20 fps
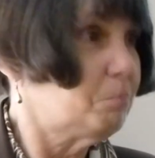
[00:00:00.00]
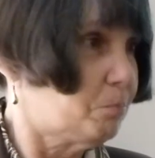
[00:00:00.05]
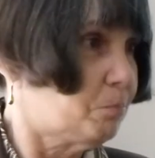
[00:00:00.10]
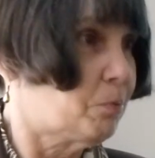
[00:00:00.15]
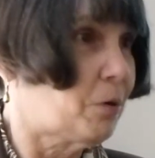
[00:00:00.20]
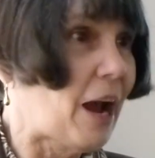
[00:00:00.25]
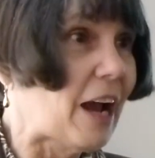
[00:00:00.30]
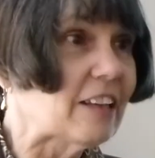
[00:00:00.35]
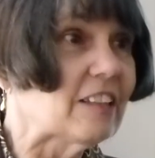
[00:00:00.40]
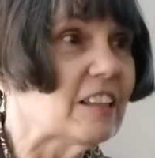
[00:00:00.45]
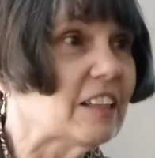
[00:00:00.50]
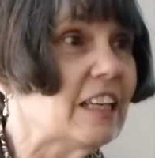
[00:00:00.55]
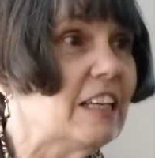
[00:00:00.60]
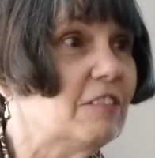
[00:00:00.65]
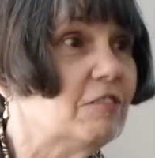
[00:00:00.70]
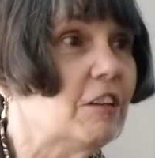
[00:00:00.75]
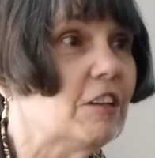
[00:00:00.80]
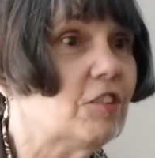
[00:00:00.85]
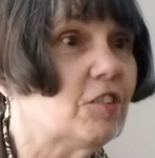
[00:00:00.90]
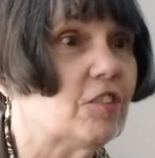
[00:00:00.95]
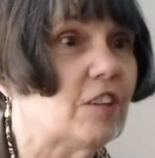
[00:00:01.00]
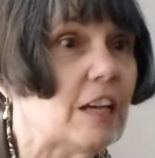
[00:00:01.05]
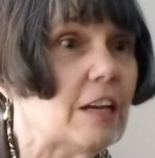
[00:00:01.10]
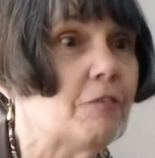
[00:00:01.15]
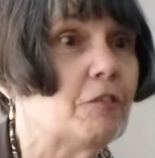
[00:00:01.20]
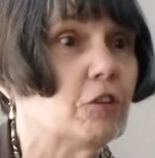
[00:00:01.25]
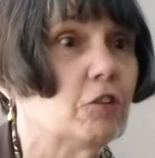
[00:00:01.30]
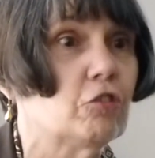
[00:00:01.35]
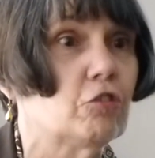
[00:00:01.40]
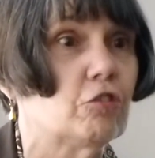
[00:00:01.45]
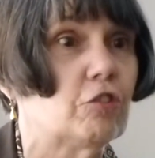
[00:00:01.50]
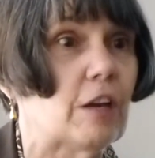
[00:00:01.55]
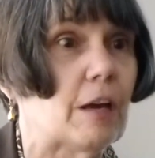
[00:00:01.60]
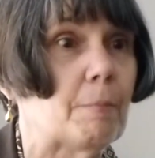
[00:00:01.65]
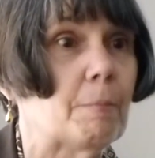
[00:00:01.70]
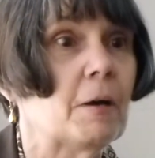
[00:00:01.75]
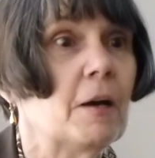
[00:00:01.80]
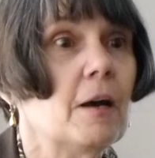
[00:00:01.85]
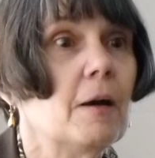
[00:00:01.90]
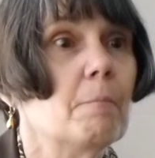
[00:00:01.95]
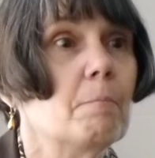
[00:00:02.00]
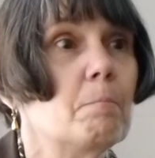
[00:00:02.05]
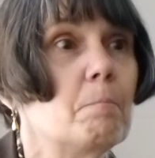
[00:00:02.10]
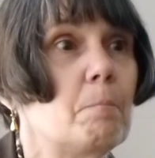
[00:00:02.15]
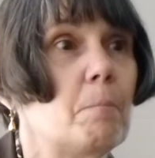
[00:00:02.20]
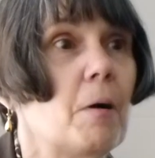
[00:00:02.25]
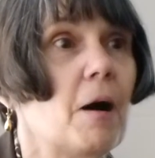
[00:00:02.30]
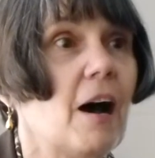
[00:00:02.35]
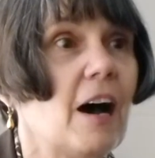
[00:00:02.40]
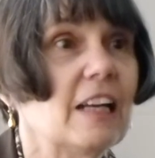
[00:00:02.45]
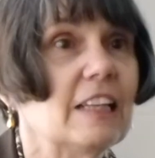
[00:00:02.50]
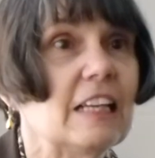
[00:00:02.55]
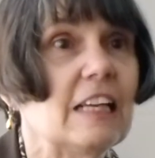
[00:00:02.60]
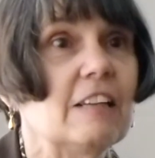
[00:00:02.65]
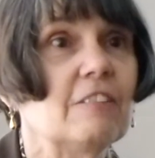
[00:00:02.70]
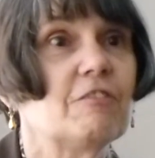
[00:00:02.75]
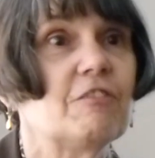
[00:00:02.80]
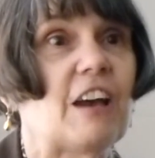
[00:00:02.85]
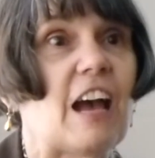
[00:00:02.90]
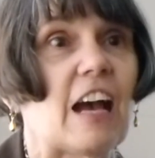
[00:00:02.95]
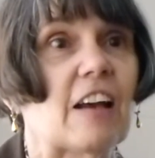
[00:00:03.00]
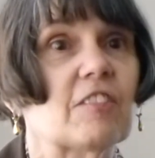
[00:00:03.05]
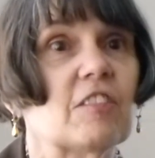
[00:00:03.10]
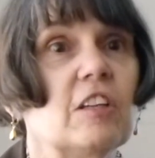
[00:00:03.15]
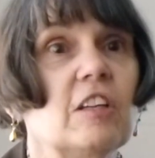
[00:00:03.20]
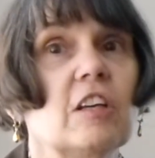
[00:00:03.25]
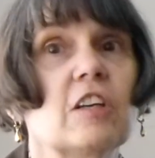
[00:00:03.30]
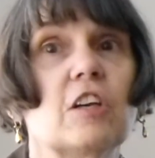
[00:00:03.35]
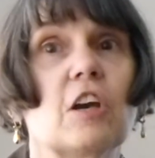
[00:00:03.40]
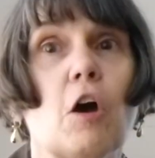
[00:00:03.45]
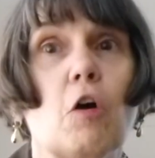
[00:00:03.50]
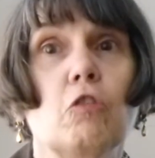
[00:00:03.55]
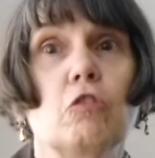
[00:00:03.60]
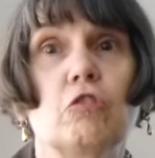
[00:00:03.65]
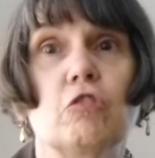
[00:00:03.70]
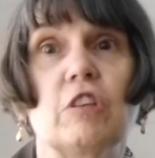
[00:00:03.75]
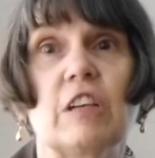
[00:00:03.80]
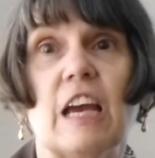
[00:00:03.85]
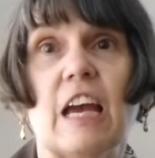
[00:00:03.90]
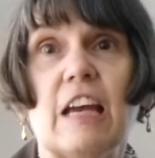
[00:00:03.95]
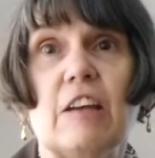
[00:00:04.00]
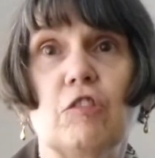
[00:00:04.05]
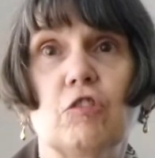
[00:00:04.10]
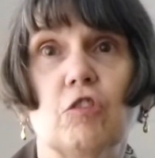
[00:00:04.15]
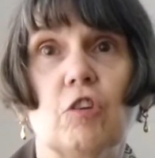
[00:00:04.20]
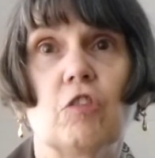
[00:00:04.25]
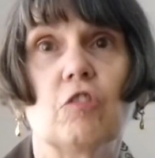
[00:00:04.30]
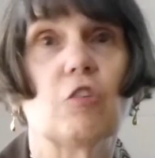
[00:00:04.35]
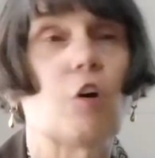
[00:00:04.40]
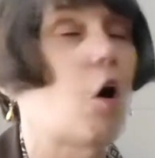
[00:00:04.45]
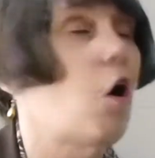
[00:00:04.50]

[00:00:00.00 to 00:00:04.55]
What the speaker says: practically in receivership. But, in fact, the negotiations